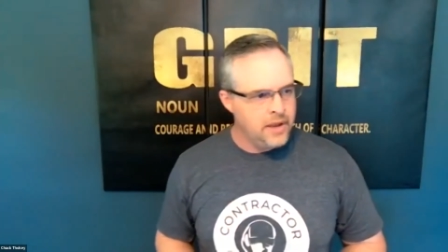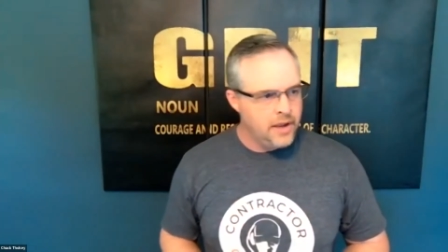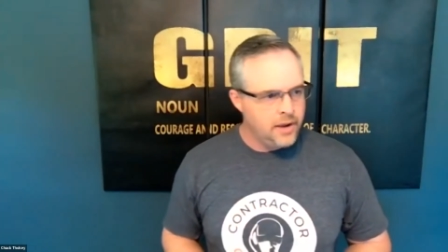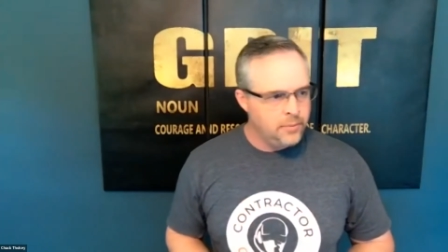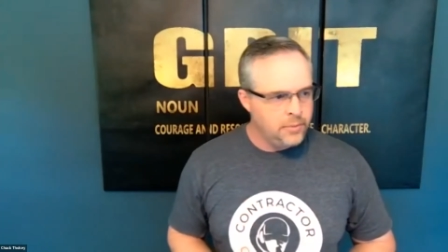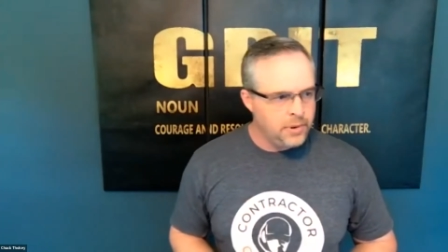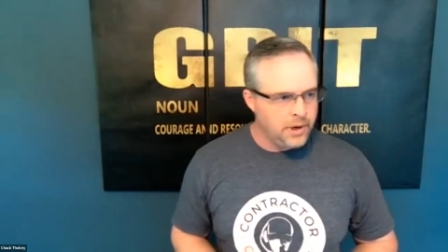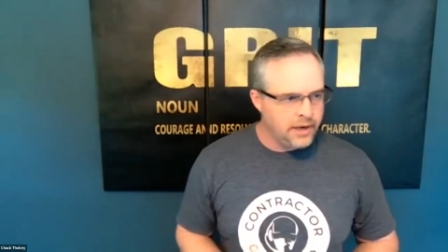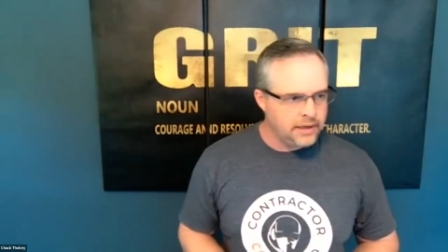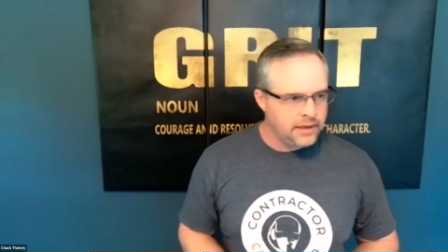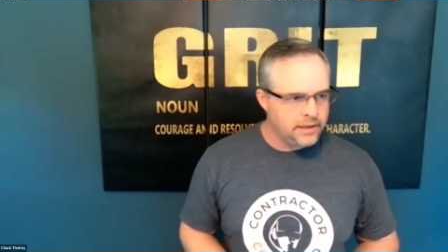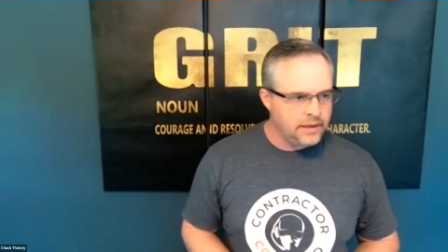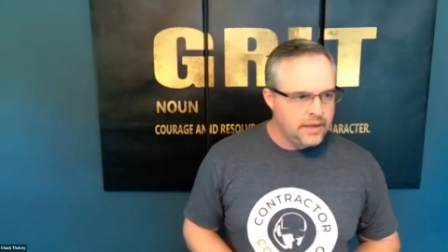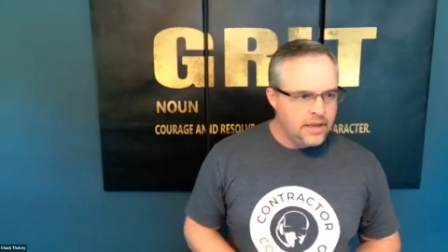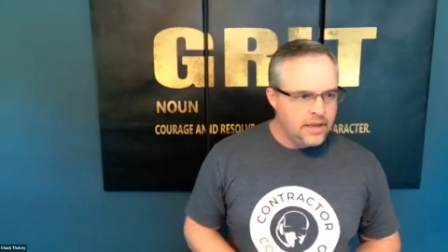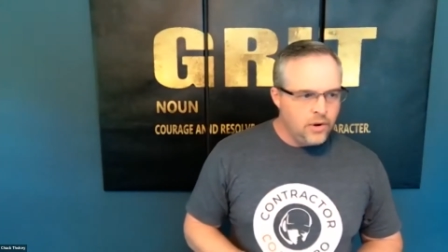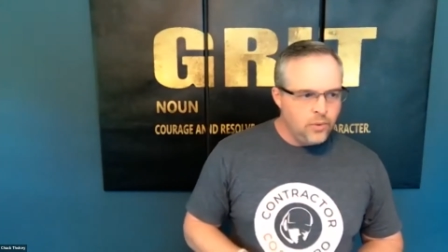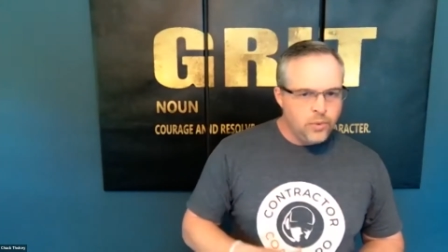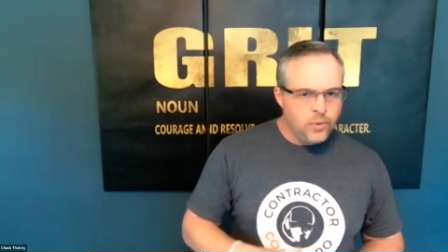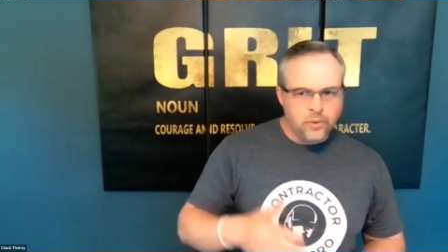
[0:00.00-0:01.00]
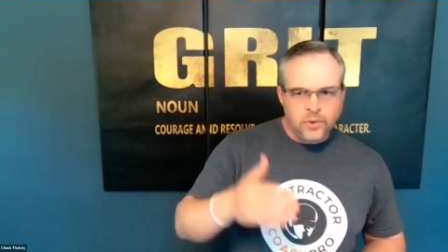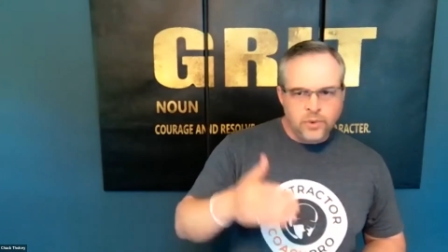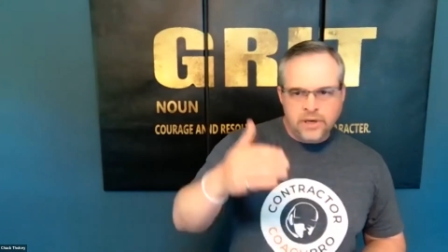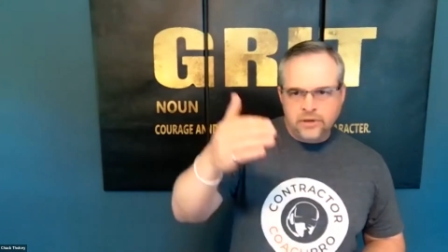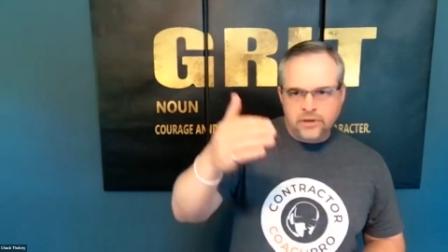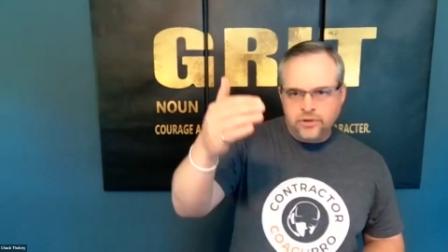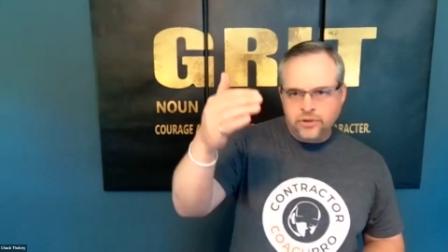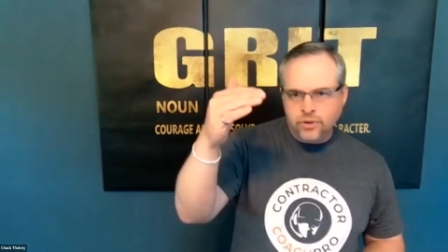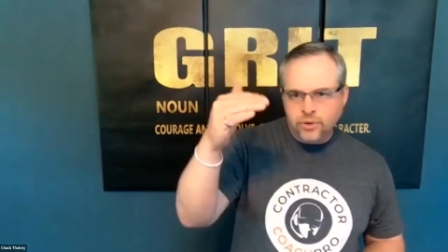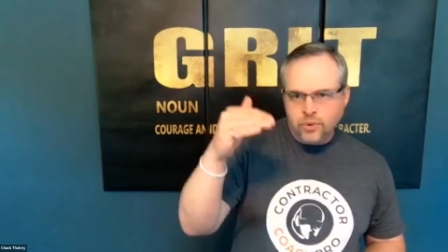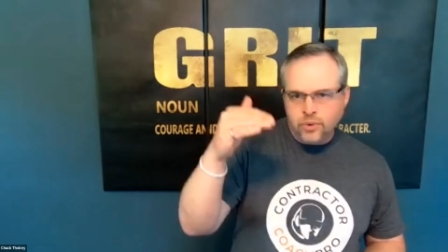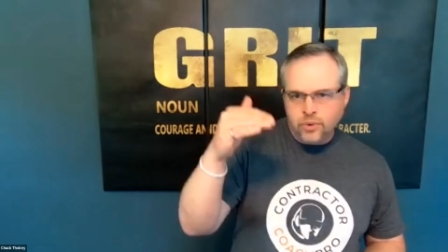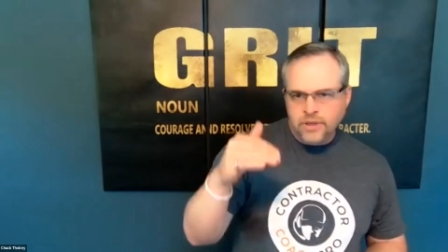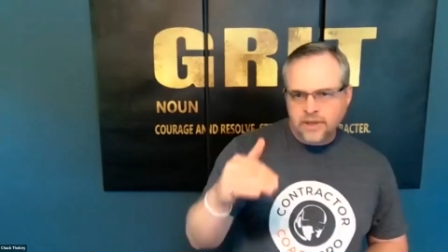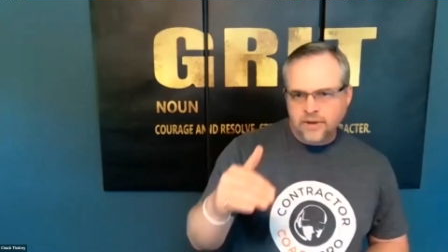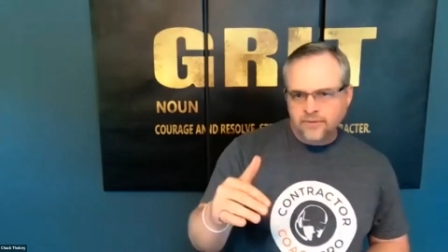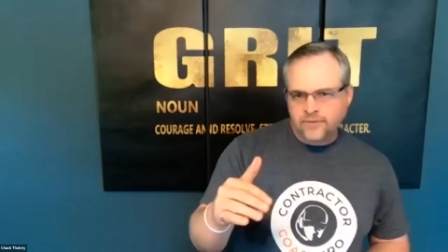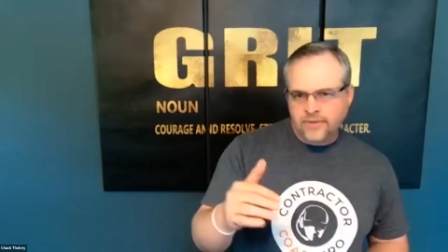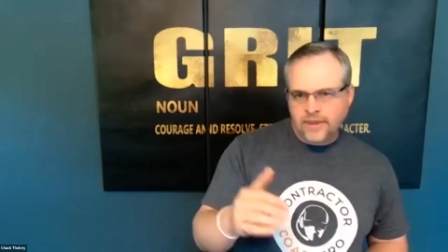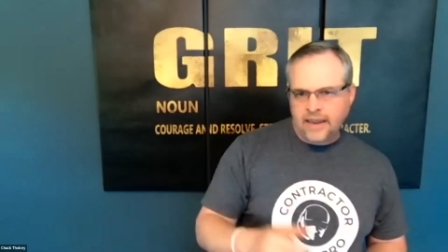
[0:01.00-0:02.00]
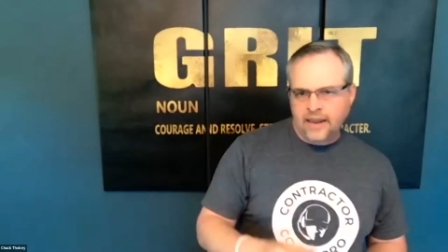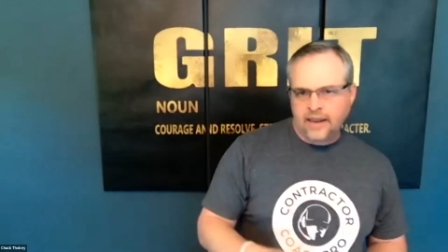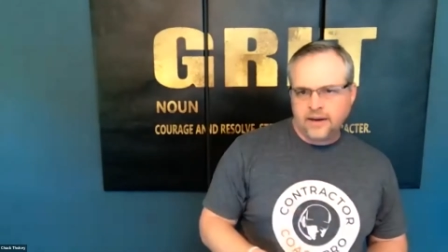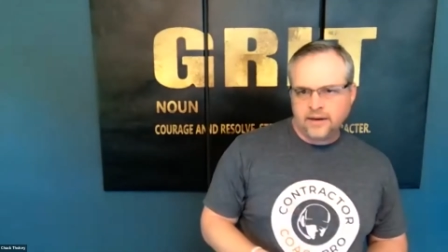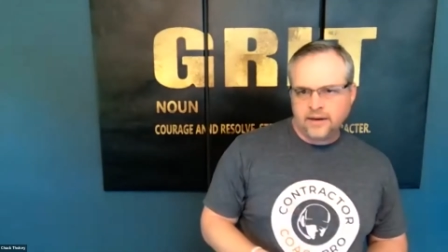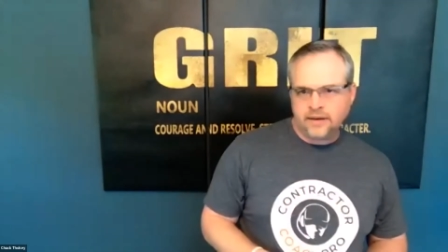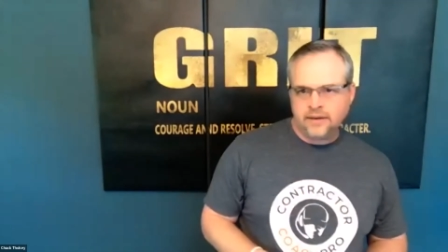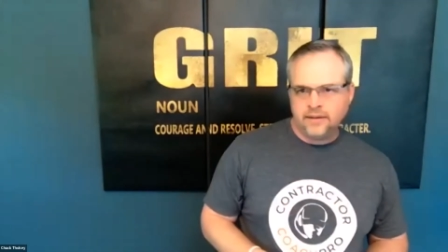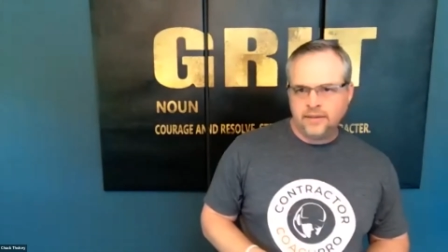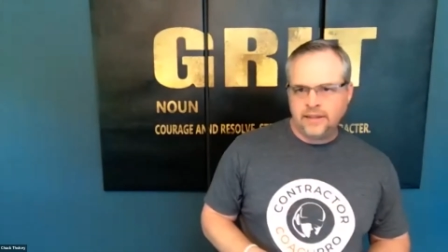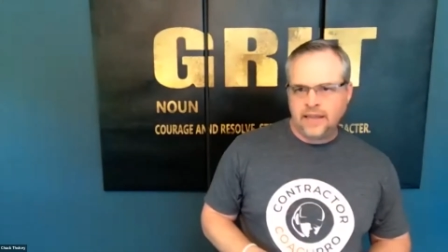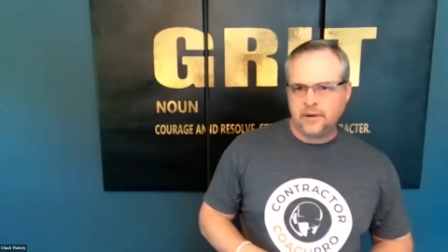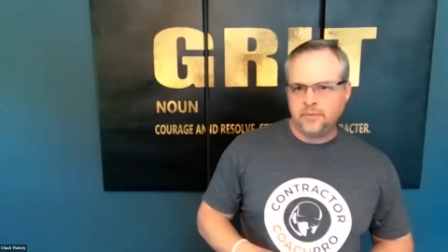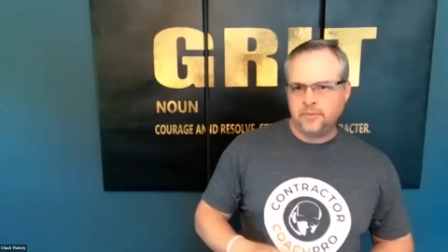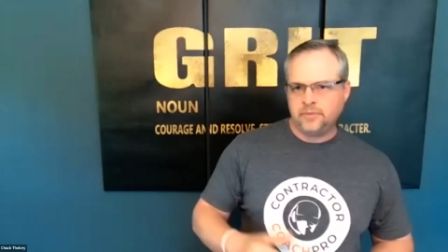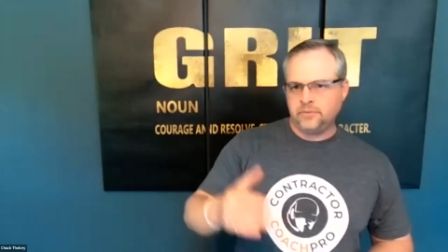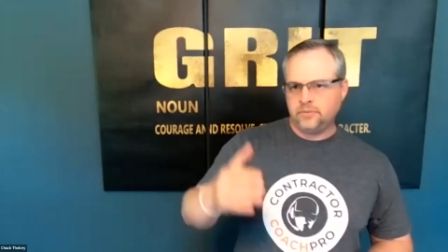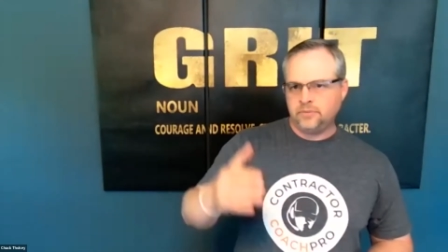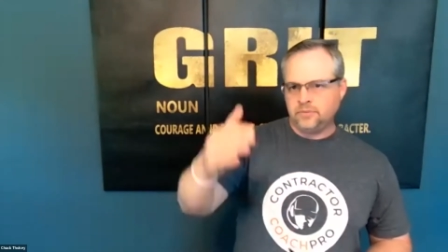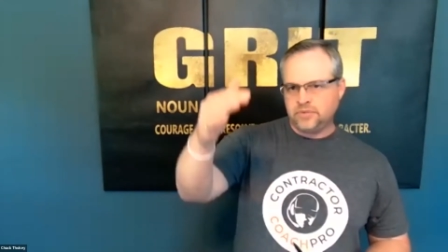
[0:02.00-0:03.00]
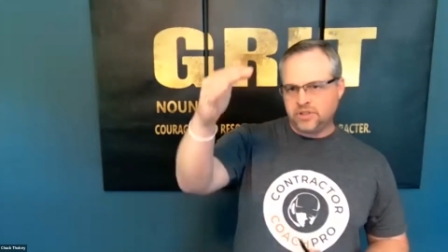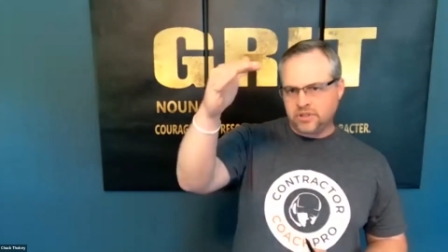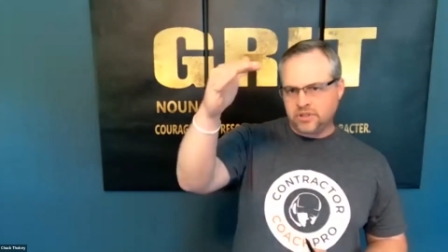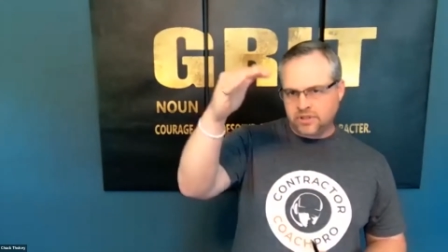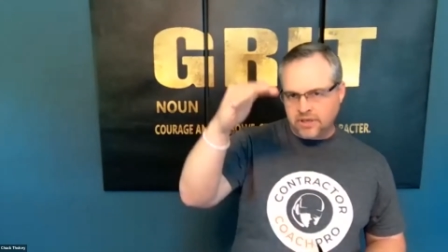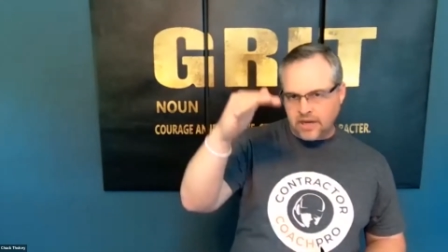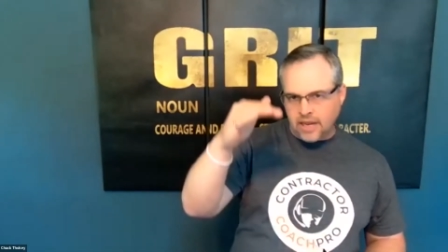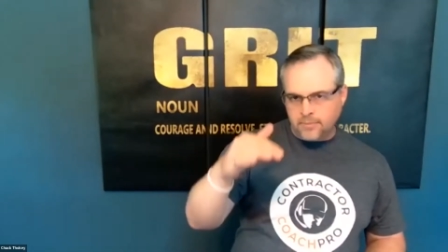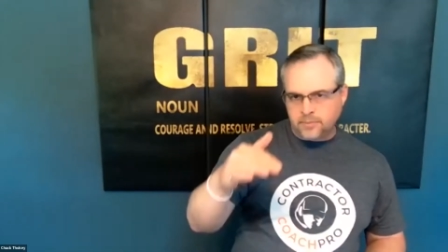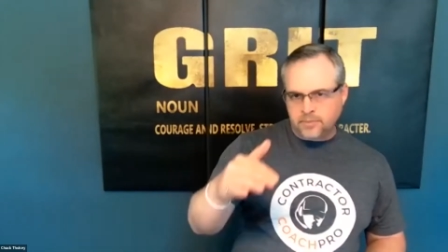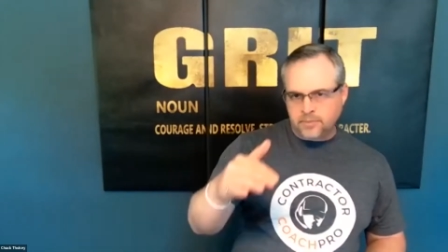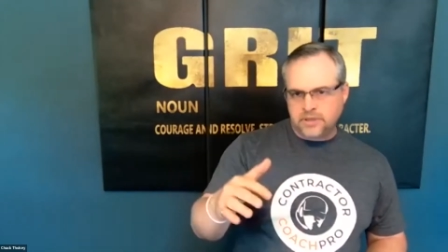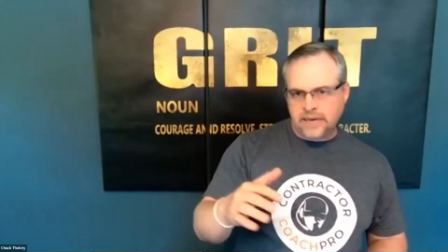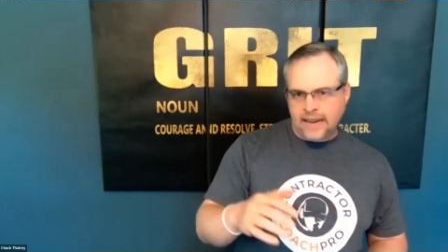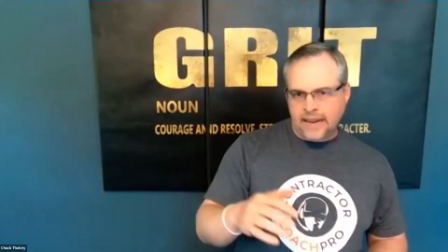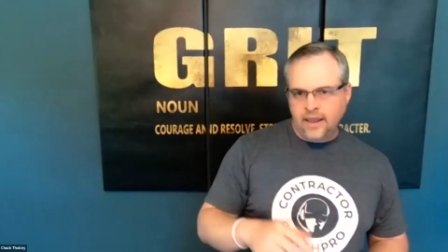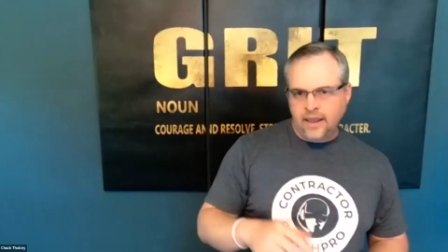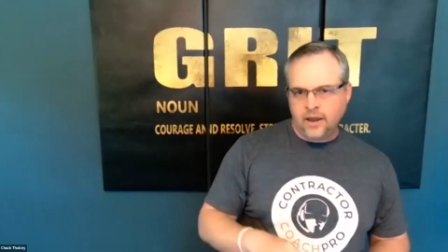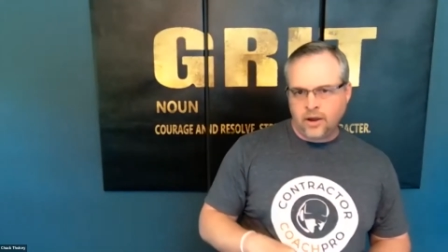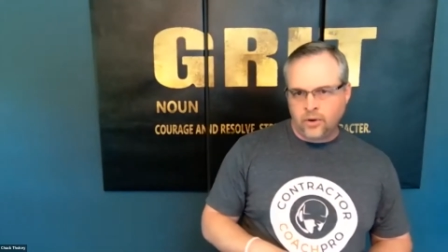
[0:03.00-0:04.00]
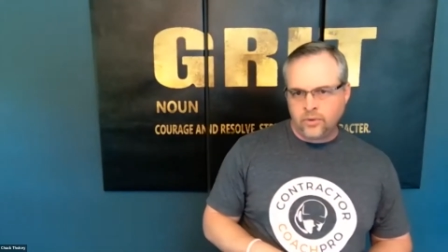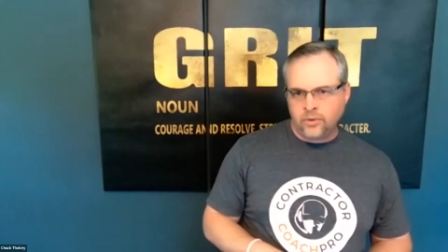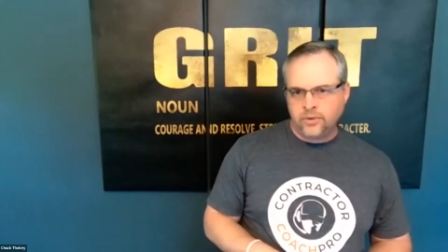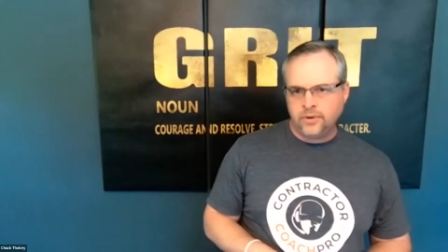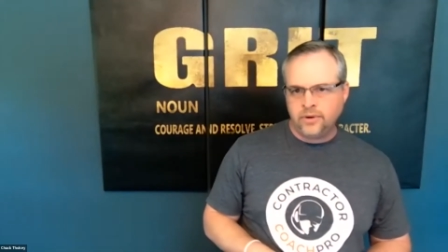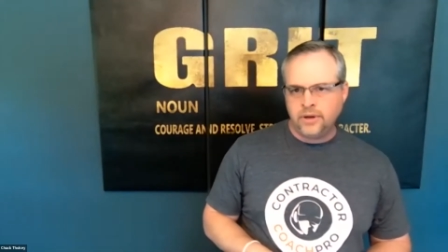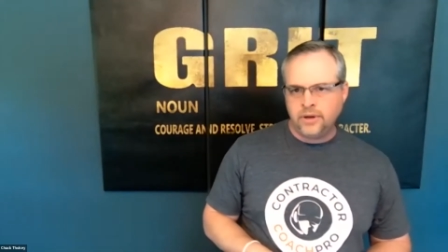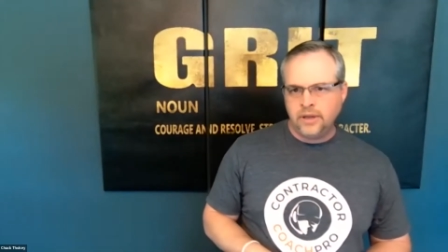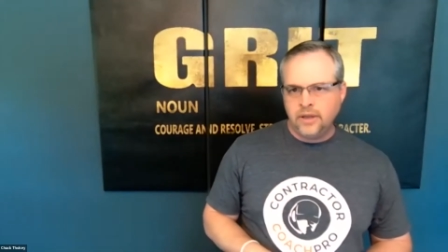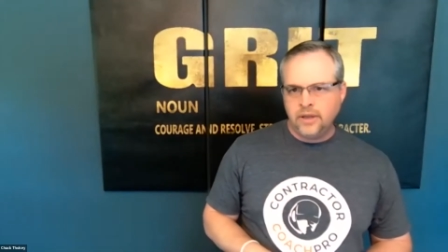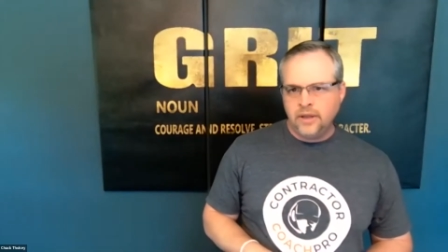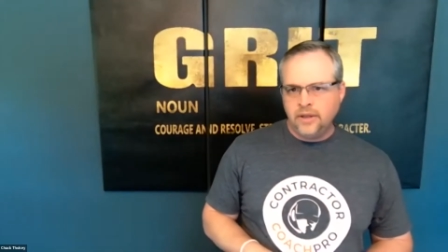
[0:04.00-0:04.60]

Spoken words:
But when we do give that step down,